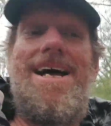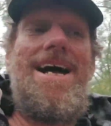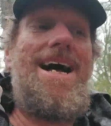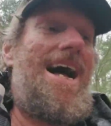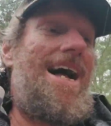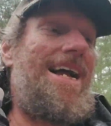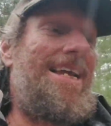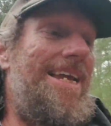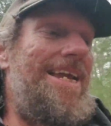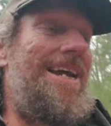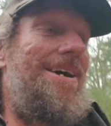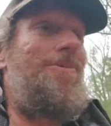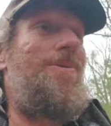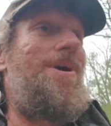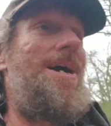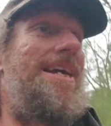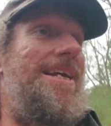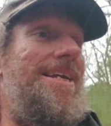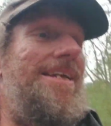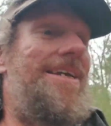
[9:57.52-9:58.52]
I can't
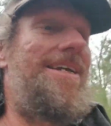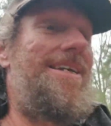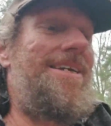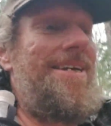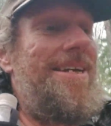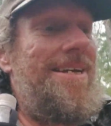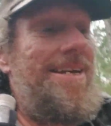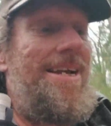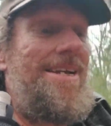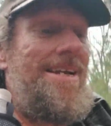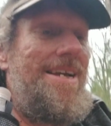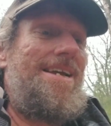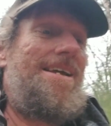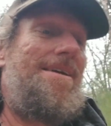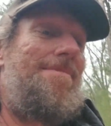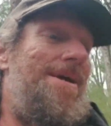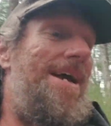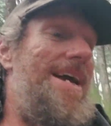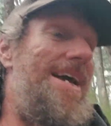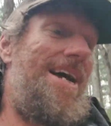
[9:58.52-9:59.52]
wait.
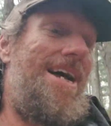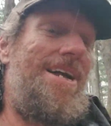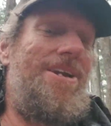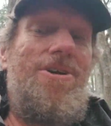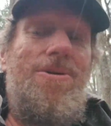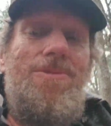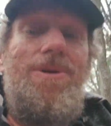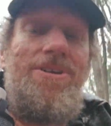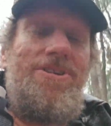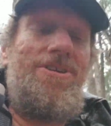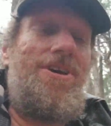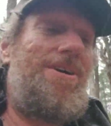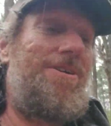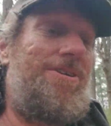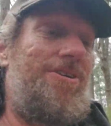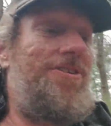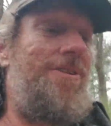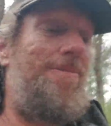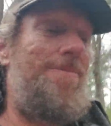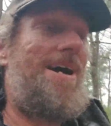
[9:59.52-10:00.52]
Man, I know we talk
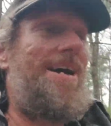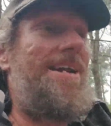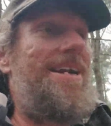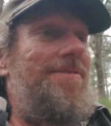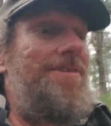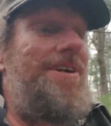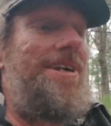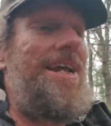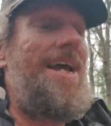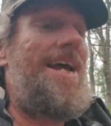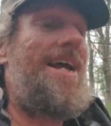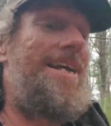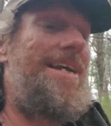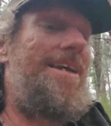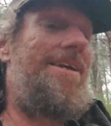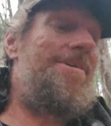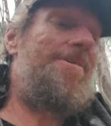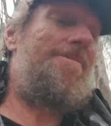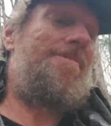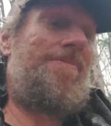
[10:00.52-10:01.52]
just about every day.
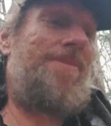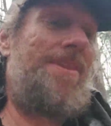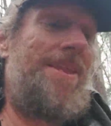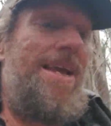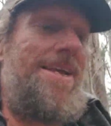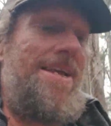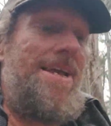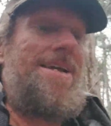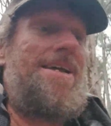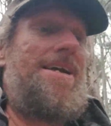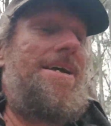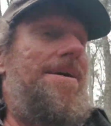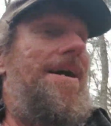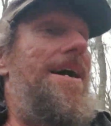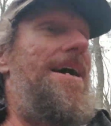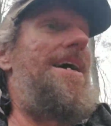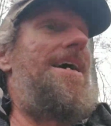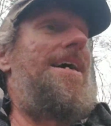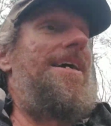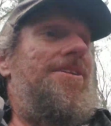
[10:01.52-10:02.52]

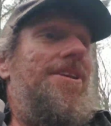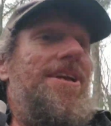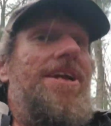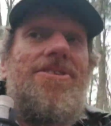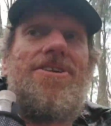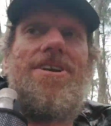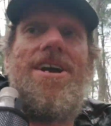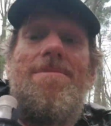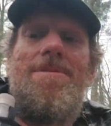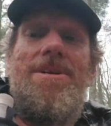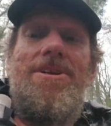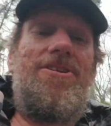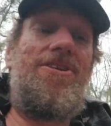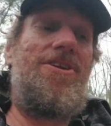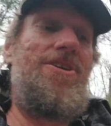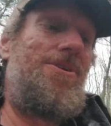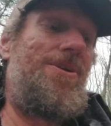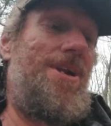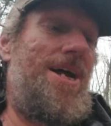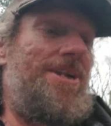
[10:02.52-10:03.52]
Uh, it's coming
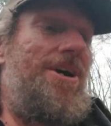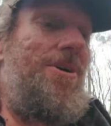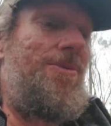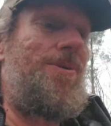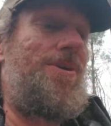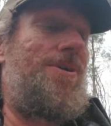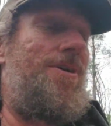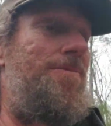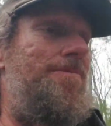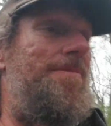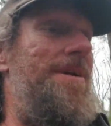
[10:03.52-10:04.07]
soon. I know we're going to